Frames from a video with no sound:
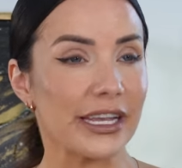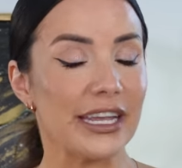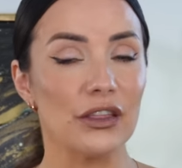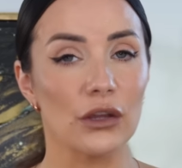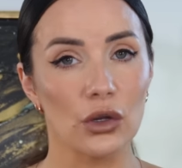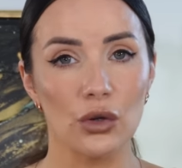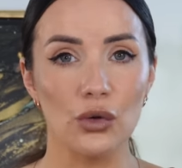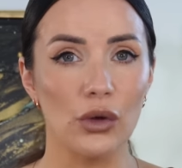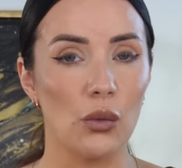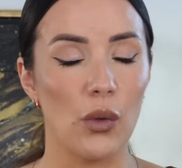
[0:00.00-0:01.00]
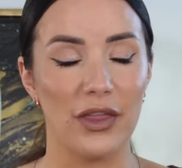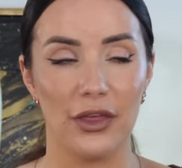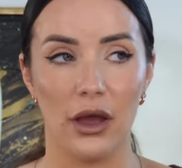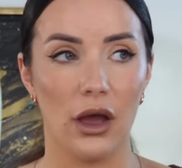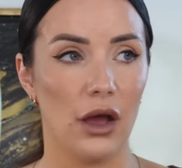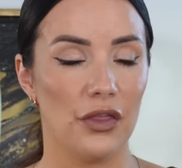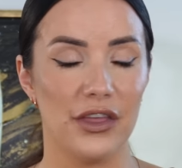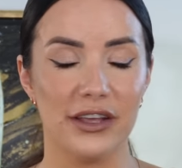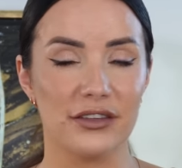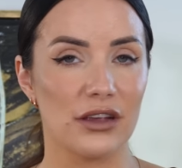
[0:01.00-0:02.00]
in the cooler weather,
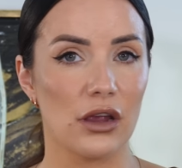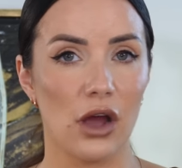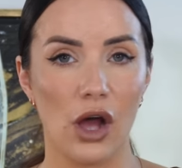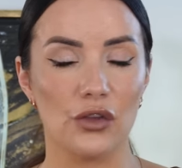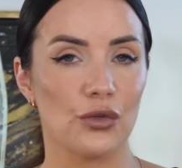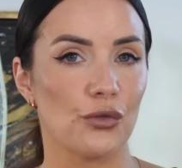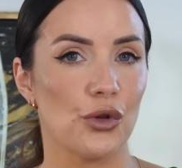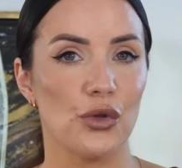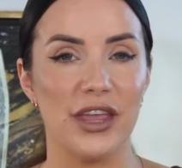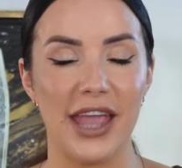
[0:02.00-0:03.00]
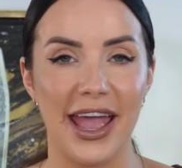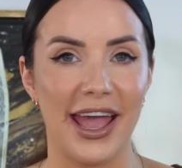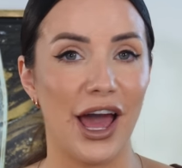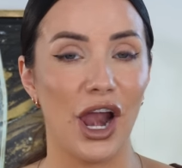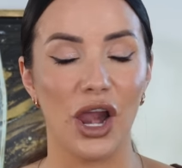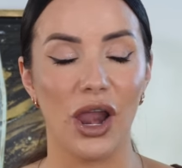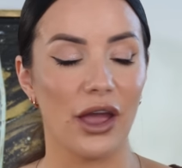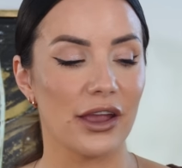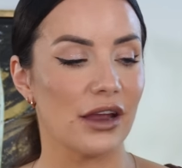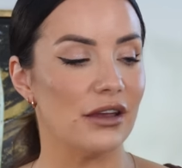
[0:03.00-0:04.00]
this cuts through the air
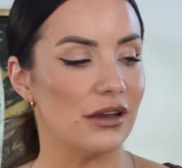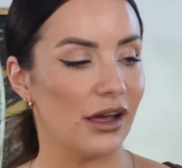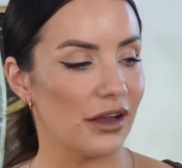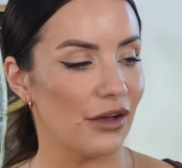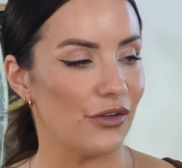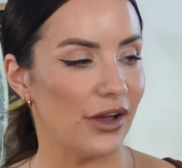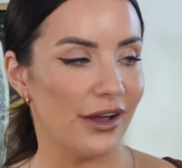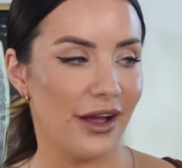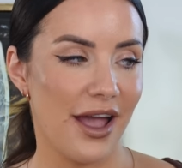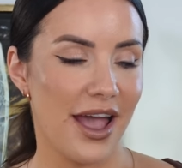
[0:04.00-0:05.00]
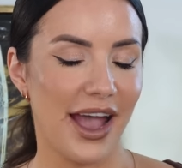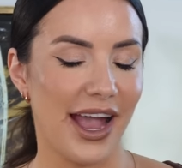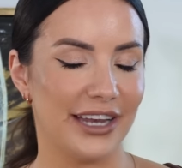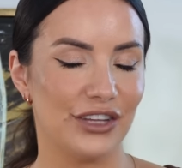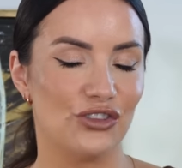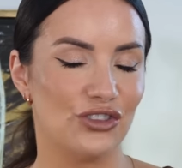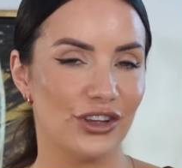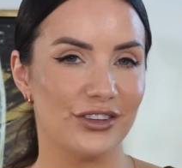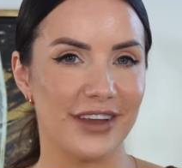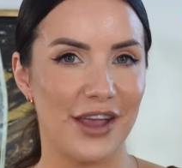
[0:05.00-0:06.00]
like none other. And it's
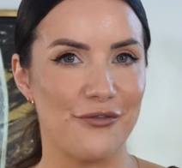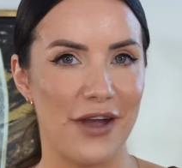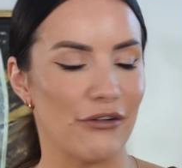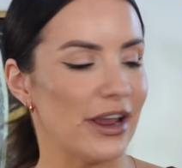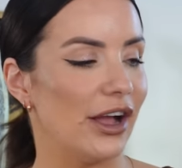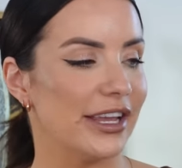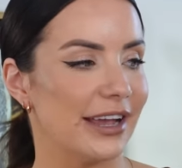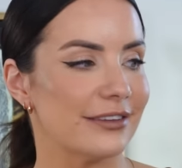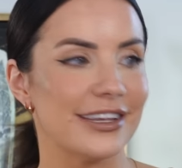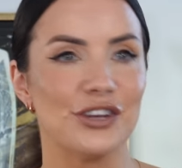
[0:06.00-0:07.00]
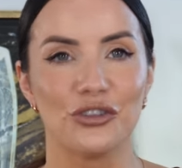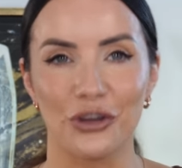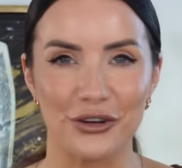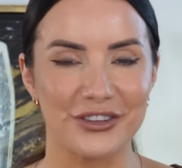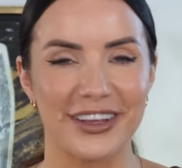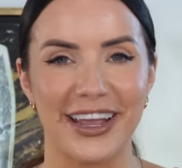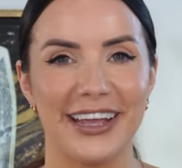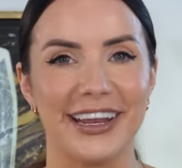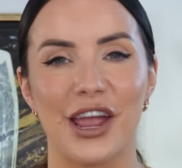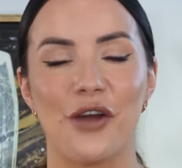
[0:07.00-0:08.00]
just a very, I guess,
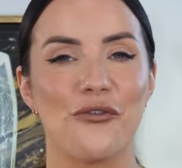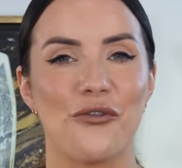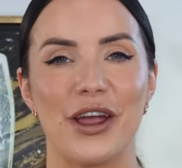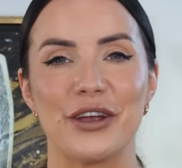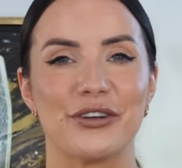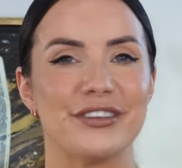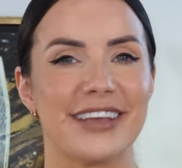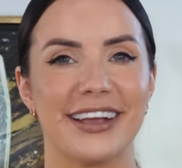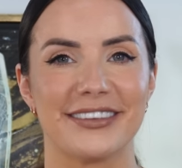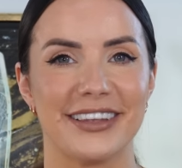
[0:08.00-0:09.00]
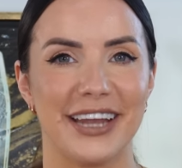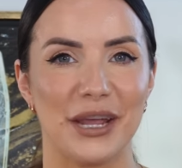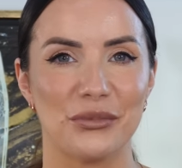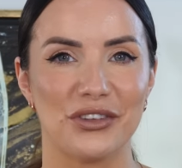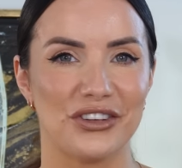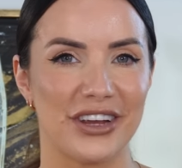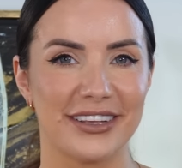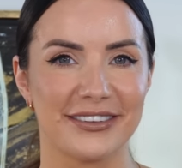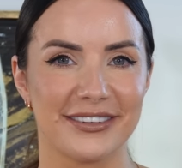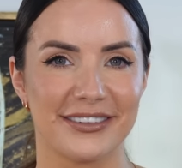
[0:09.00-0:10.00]
intoxicating fragrance, as the name
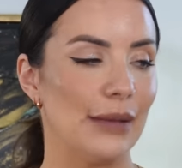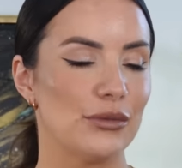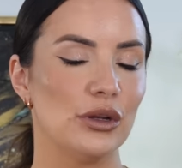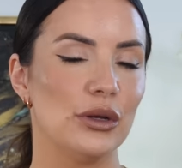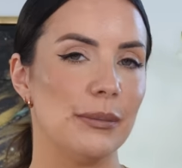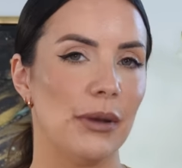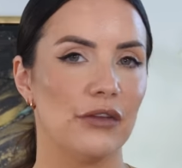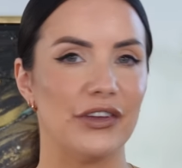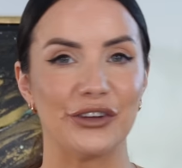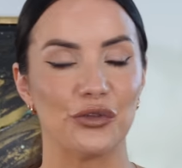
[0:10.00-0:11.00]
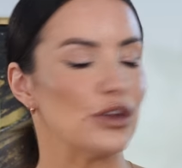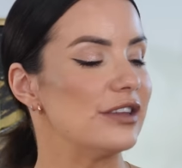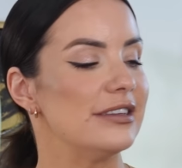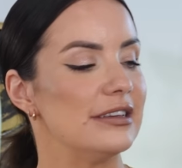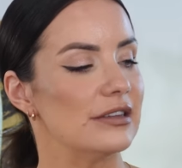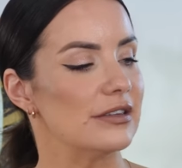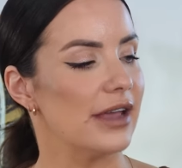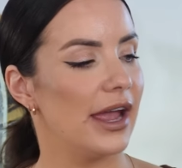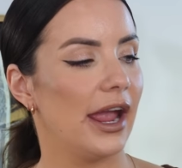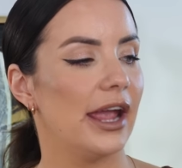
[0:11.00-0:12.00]
suggests. Absolutely perfect for the seasons
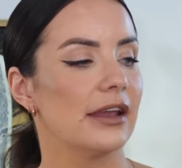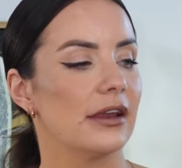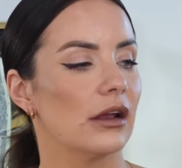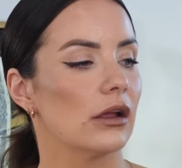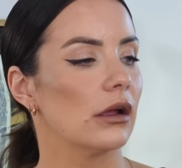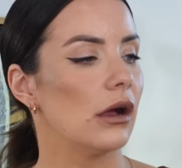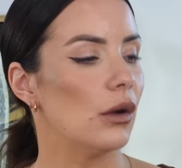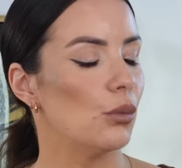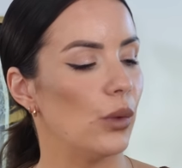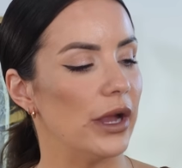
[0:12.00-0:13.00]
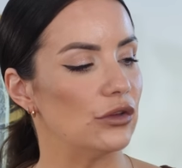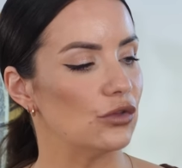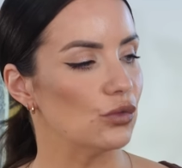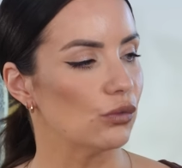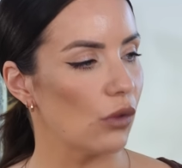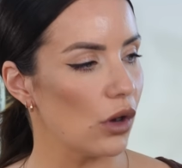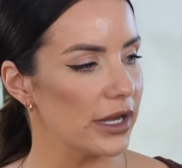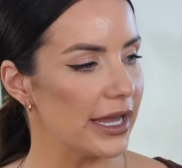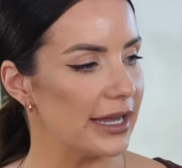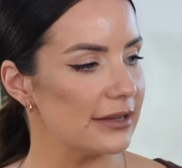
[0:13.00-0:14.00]
ahead, and I can't wait to
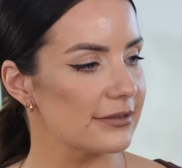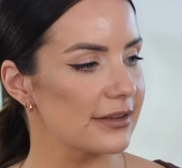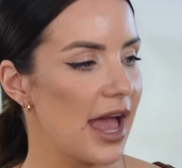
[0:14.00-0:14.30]
rock it.